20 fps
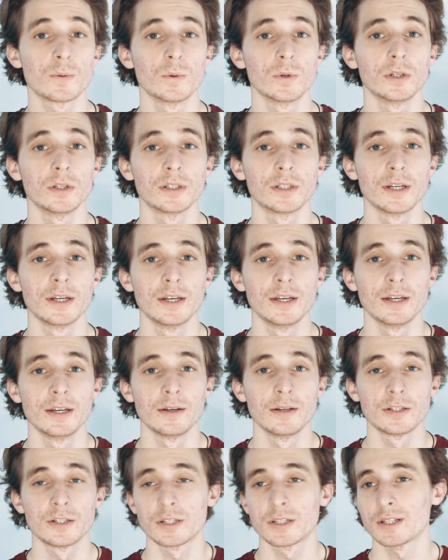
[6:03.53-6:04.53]
world
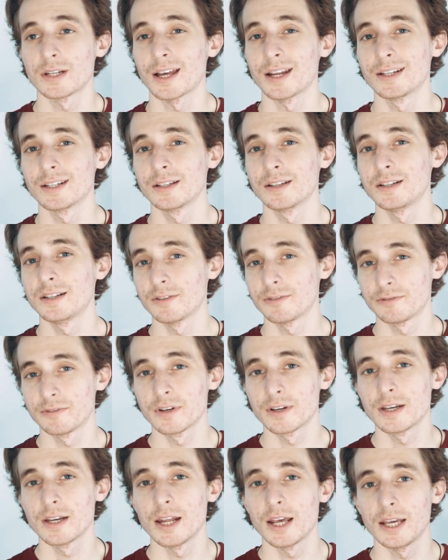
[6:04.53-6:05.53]
just under a
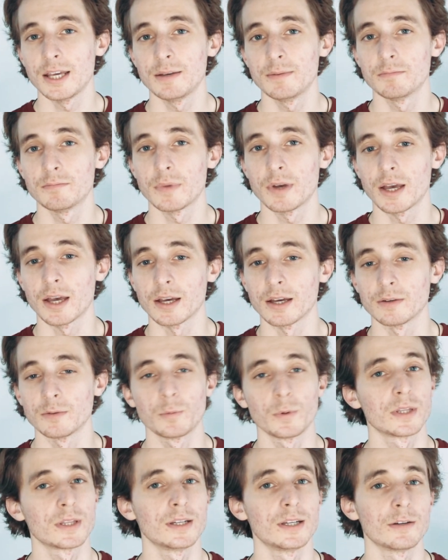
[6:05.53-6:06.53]
different name and
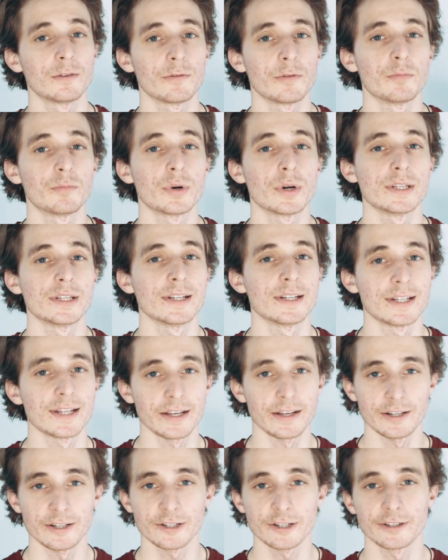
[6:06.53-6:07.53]
with a different
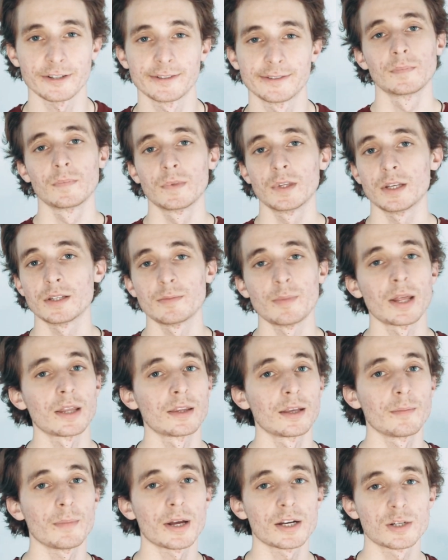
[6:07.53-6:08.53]
presentation. There's
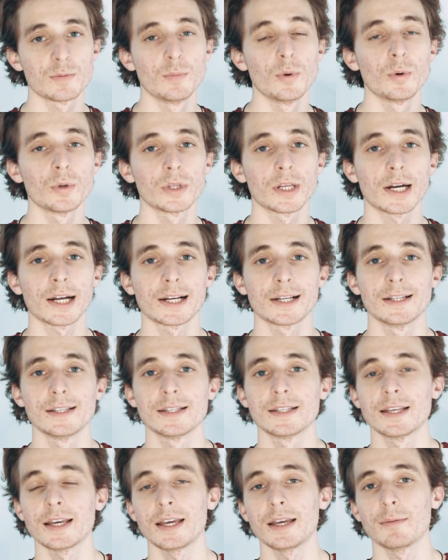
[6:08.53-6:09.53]
nothing much more that I can
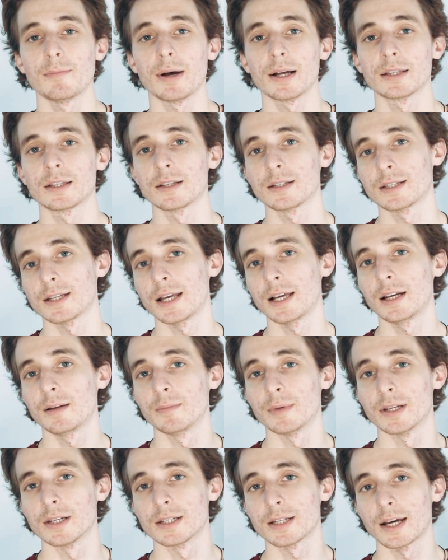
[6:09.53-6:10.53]
say about this
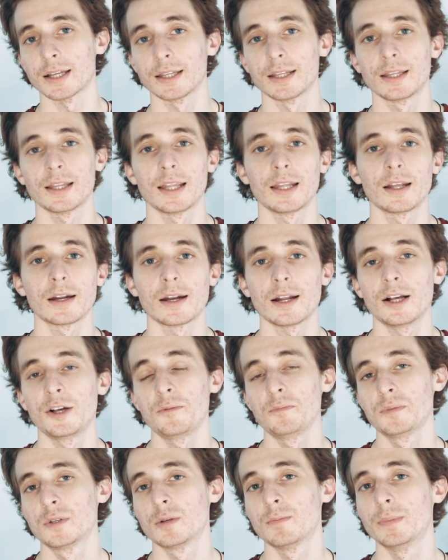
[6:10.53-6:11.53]
element other than that it
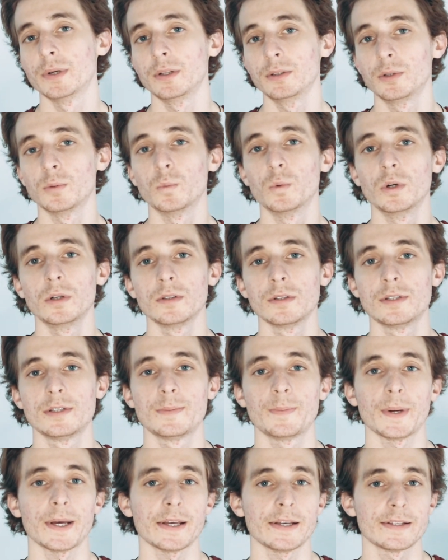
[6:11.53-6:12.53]
helps to build the world
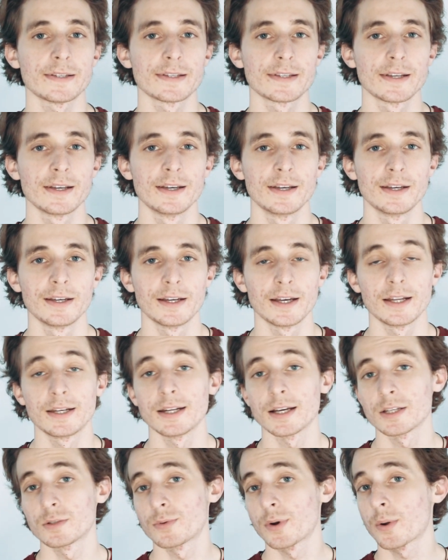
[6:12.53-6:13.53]
space. It
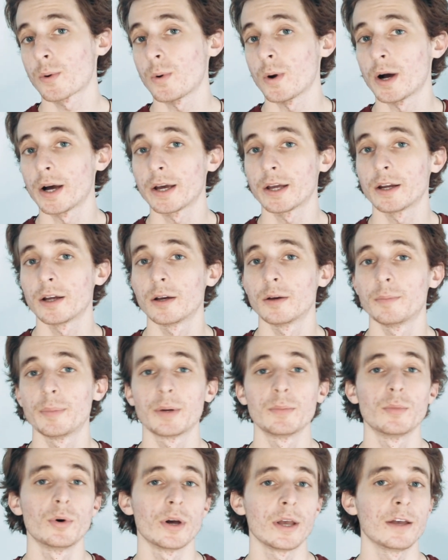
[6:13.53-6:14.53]
does require a
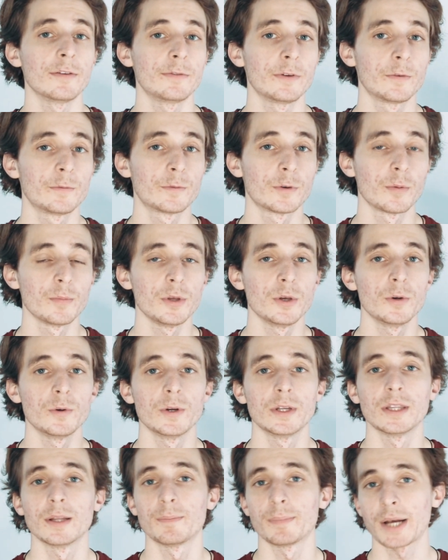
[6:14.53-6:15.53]
bit more effort from you
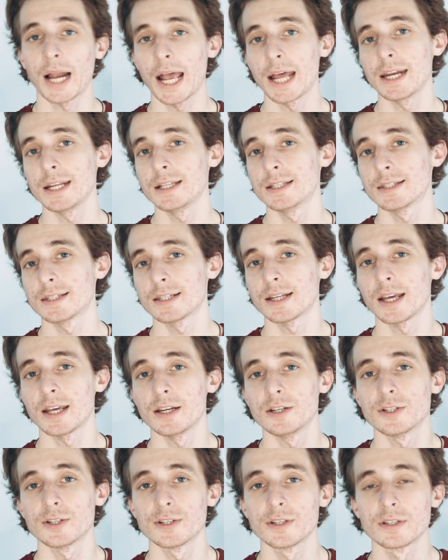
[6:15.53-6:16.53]
in the planning
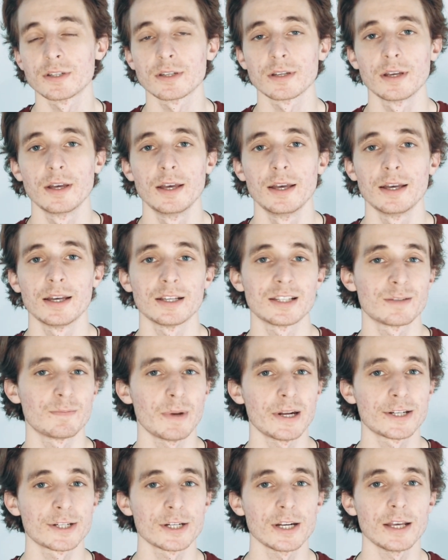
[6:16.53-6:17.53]
stages,
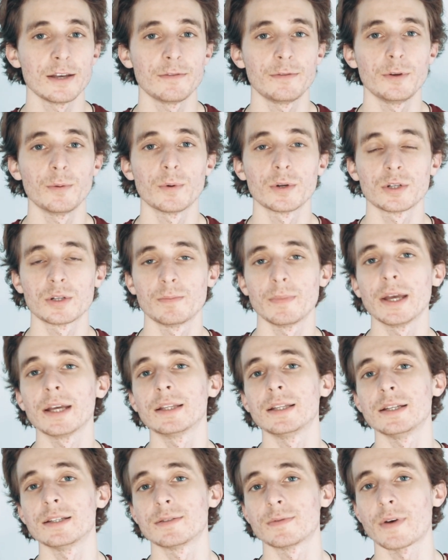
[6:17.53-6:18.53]
especially if you want to make
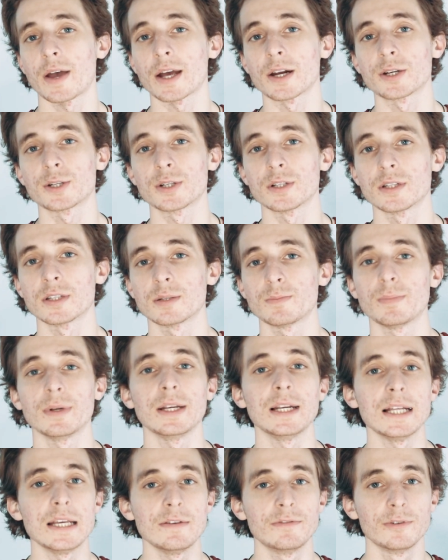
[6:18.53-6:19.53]
these factions
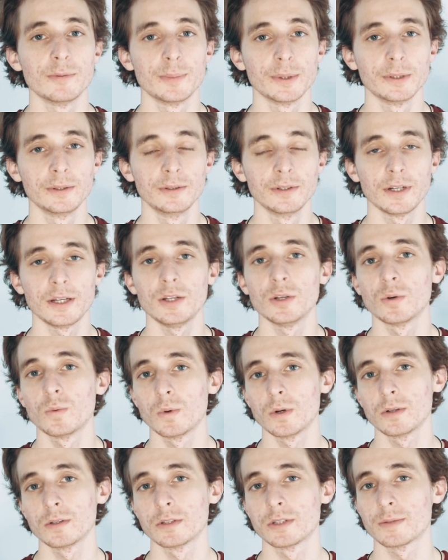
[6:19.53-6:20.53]
believable in your
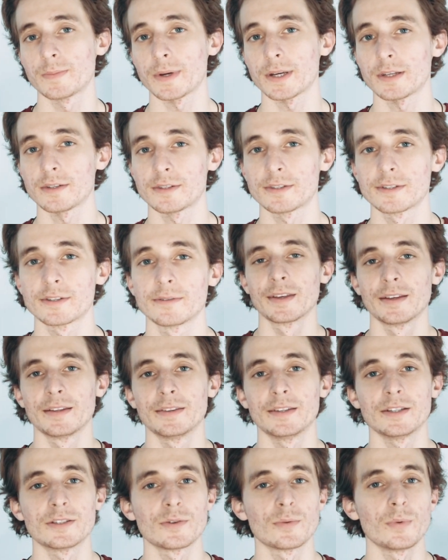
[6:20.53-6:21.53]
world space.
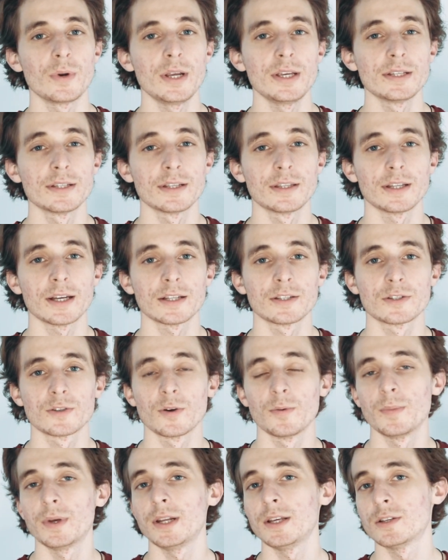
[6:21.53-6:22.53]
There's a reason that so
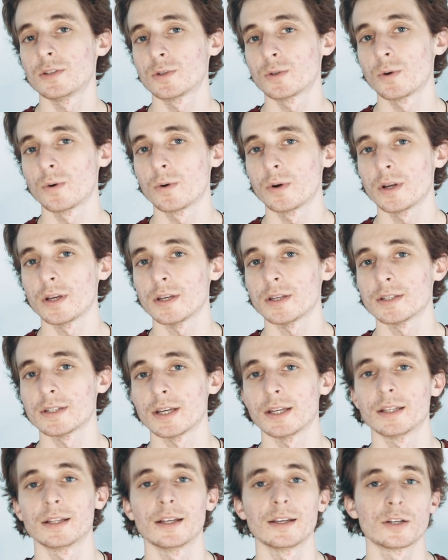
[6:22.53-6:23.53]
many stories
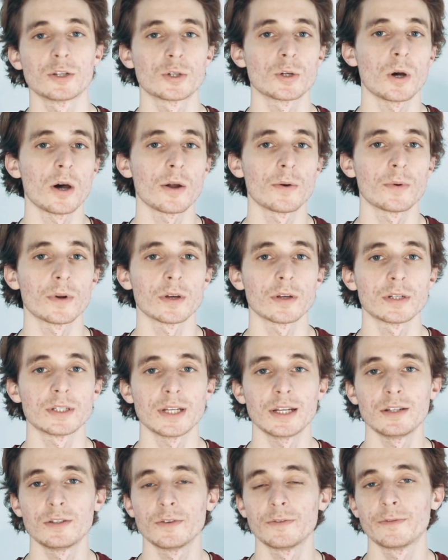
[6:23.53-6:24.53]
in this genre
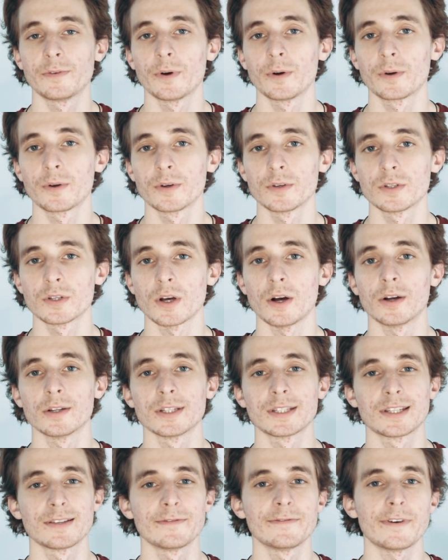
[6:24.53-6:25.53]
tend to focus on
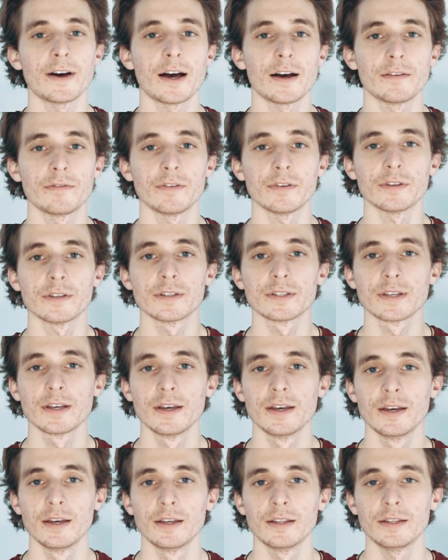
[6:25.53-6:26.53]
survivors,
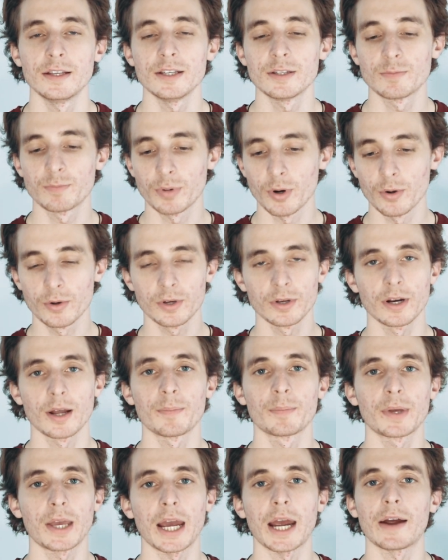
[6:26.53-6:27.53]
these broken
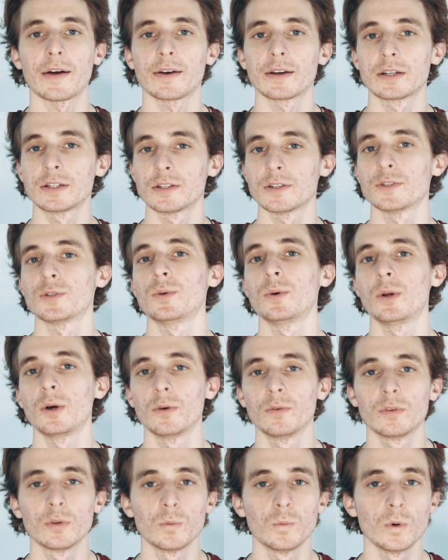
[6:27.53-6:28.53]
up characters all
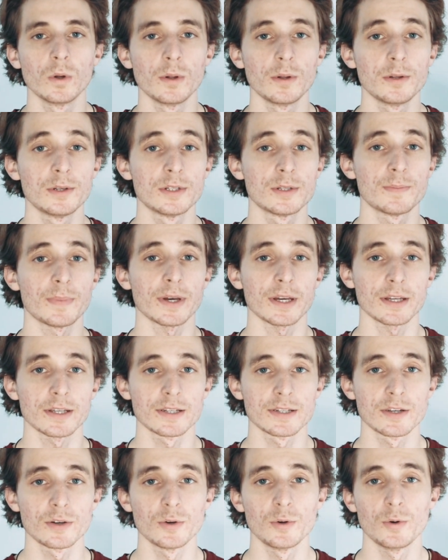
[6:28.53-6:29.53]
over the world
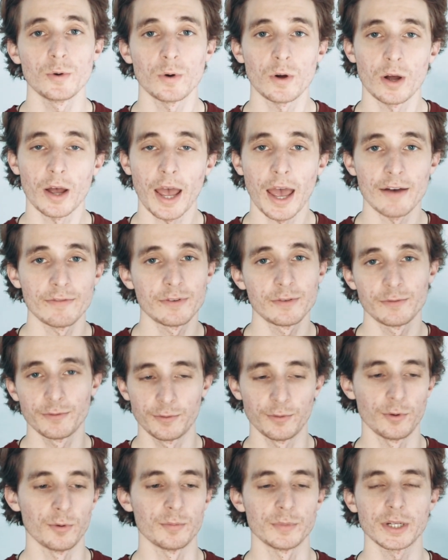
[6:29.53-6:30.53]
space who haven't
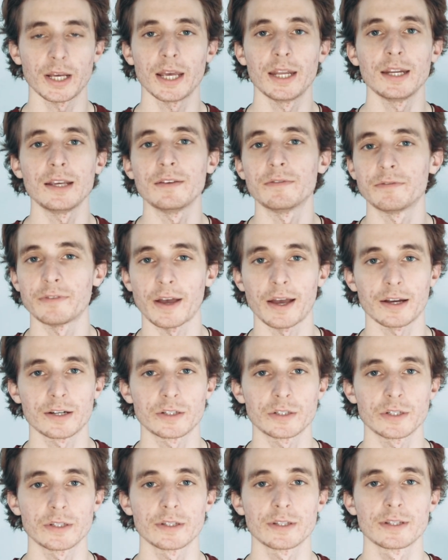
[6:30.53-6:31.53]
formed any
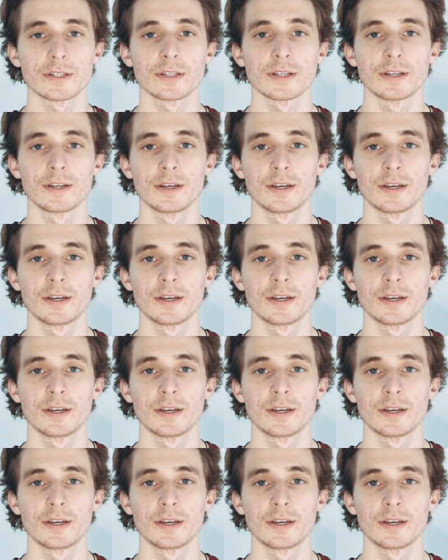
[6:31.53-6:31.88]
factions.